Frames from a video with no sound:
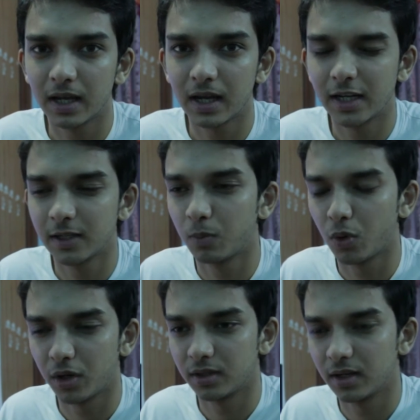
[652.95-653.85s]
kind of
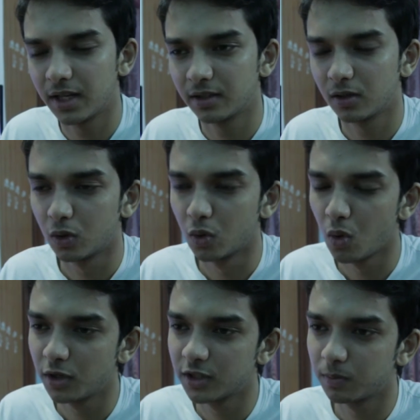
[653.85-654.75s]
point, like
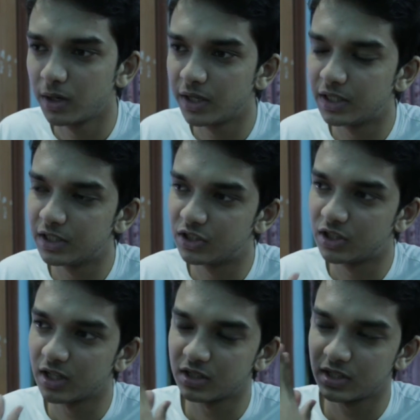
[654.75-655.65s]
no display is
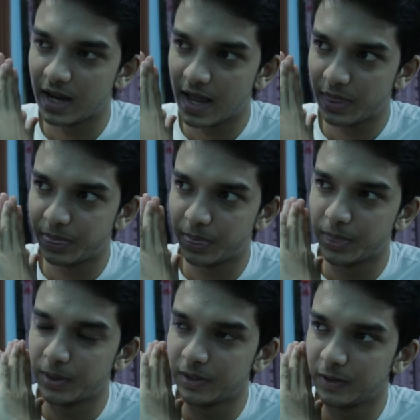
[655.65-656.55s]
just at
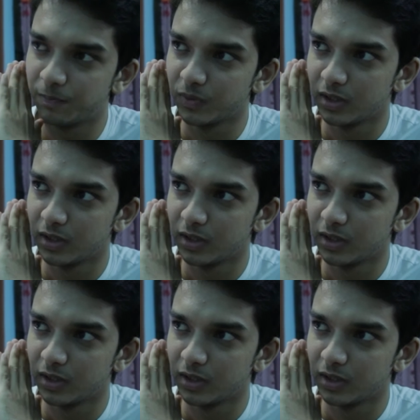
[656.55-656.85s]
the